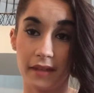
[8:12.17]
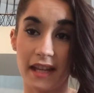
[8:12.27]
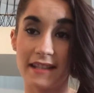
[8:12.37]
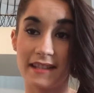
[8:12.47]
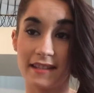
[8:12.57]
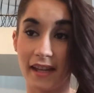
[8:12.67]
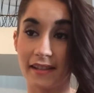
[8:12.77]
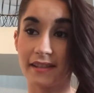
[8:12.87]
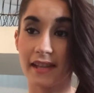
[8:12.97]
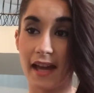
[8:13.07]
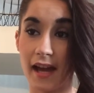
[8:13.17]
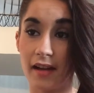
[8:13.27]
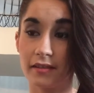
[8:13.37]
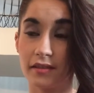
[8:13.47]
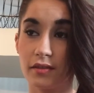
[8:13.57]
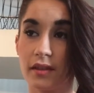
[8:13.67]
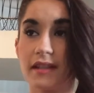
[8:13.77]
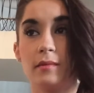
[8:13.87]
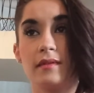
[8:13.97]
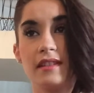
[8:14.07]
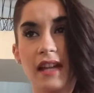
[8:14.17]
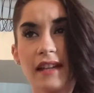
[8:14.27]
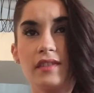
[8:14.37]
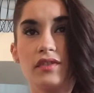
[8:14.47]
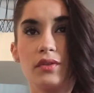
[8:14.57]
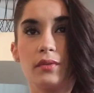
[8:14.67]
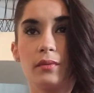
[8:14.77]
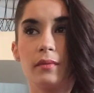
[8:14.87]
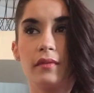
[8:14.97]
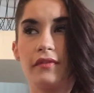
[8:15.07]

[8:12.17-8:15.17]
it's nice to have, it was nice to